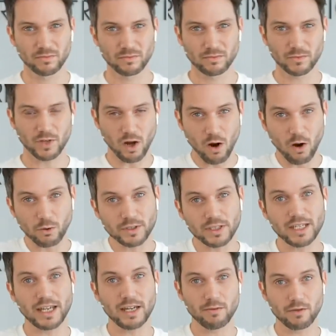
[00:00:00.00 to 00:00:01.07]
the whole
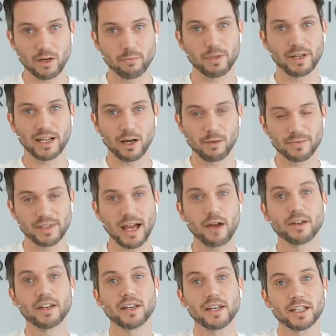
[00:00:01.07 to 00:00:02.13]
team can become
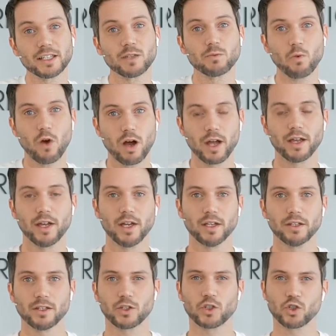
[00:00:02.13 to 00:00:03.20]
down. And this is why
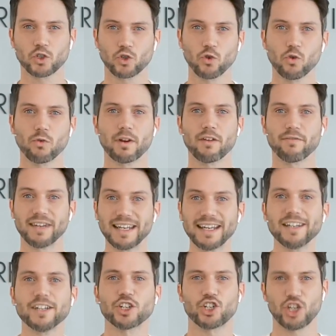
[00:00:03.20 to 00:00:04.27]
the story of
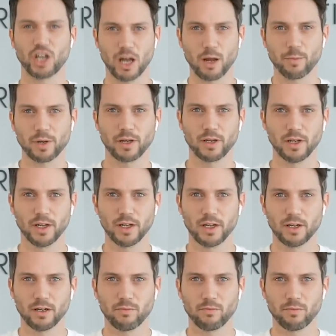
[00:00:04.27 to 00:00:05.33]
leadership
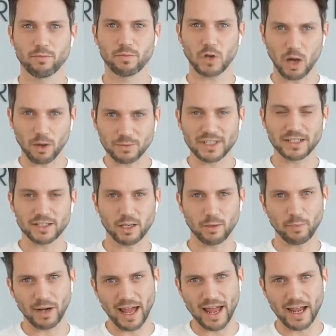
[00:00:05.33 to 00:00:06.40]
comes into
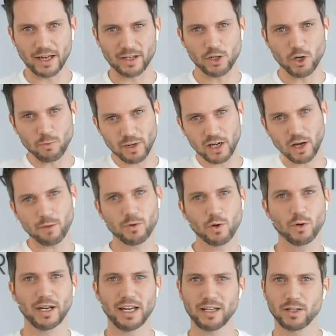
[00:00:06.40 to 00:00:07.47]
play, and you become
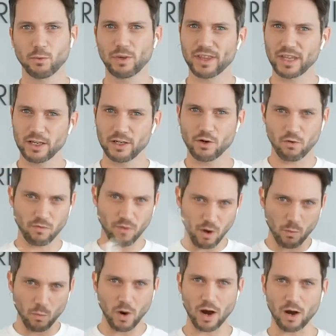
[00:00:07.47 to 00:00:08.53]
your leader within your
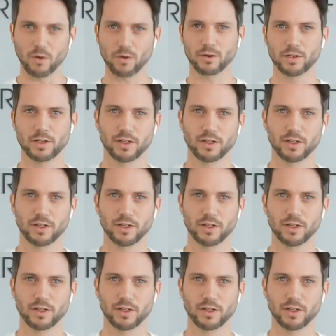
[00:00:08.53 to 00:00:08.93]
own world.